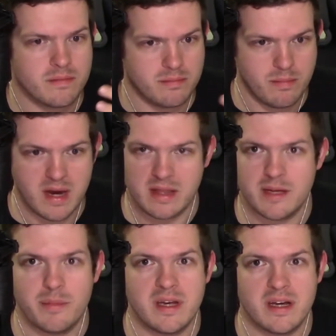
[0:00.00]

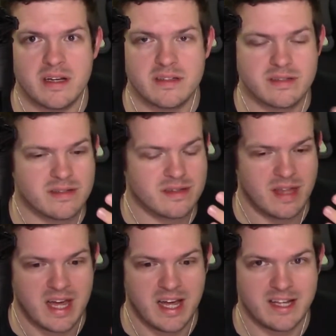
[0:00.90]
Mainly because
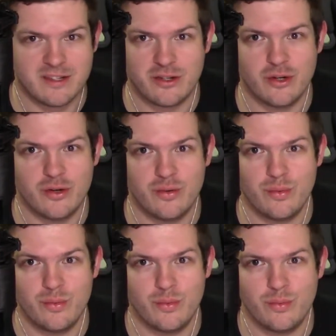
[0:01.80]
that's
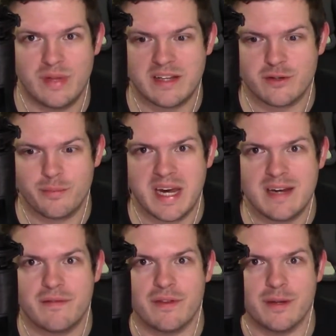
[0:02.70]
who
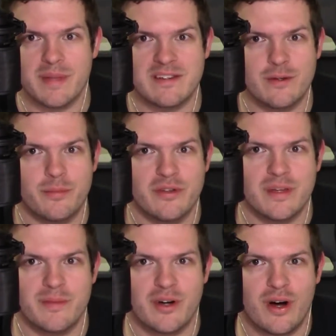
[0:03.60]
paid for them. That's who put
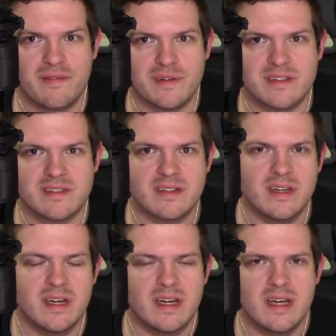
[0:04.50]
them in office.
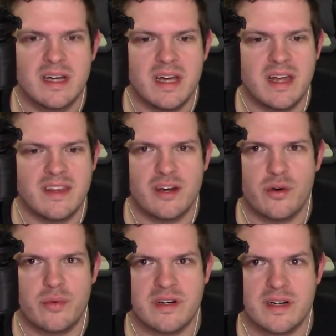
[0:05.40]
And they
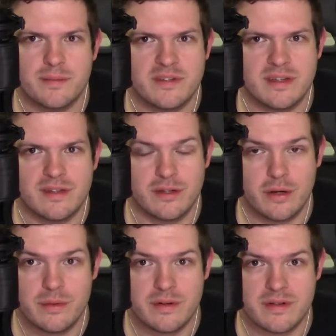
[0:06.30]
don't want to upset the
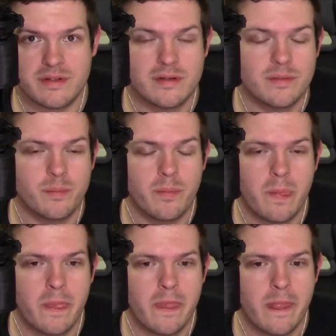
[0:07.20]
donors.
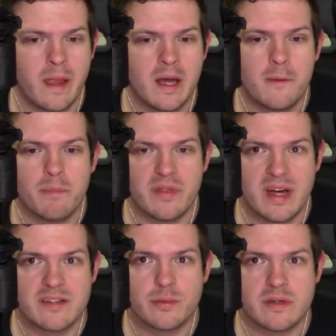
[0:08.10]
But
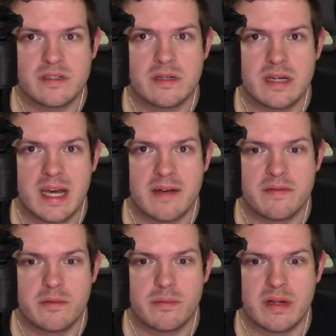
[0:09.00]
that's what's going to
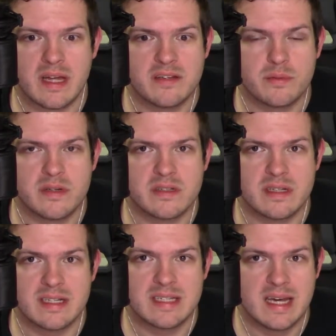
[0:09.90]
happen. That's what it's
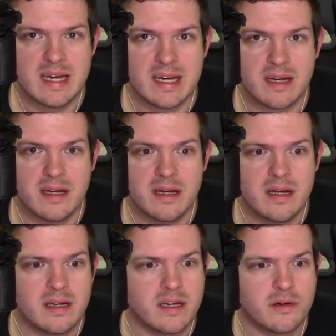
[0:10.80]
going to take.
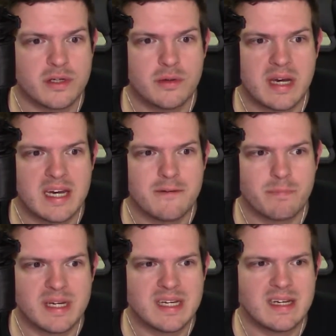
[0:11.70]
You can't
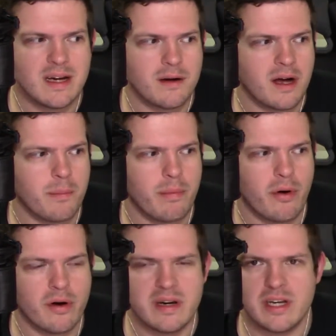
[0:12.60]
be a
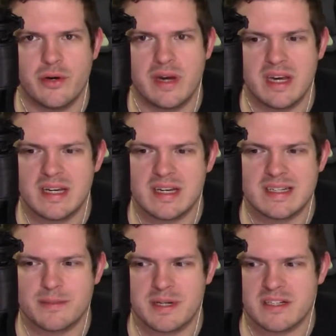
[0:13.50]
party. You can't
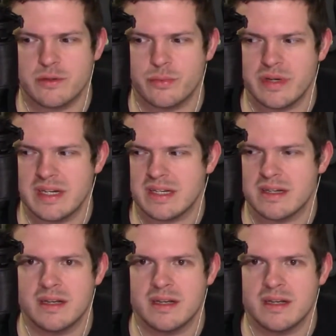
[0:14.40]
expect to win